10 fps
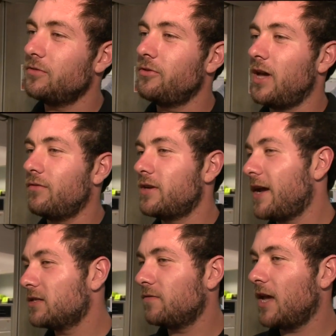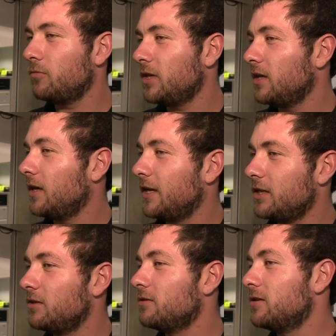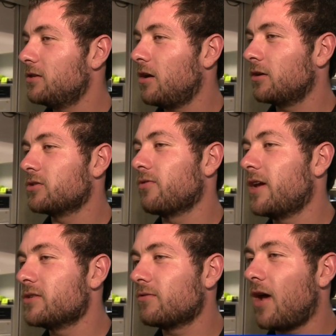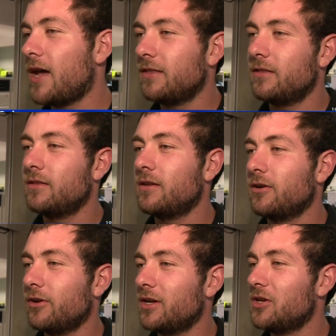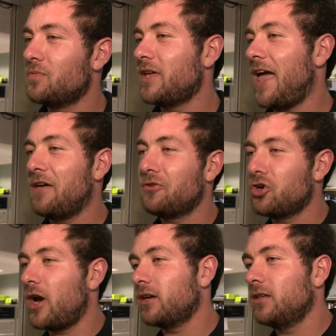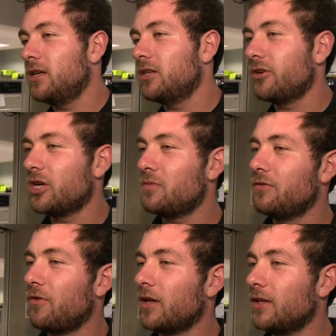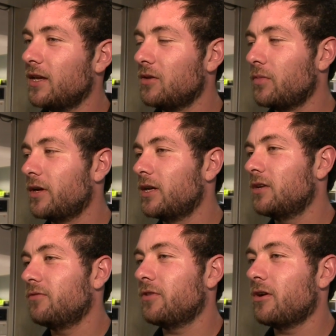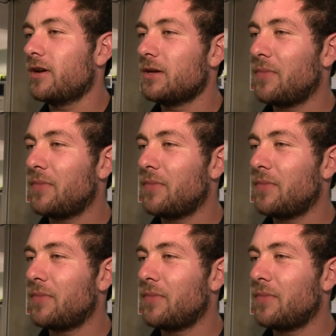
If you have a nice family and the dog's raised right, they're going to behave correctly, they're going to be friendly, but if they're in a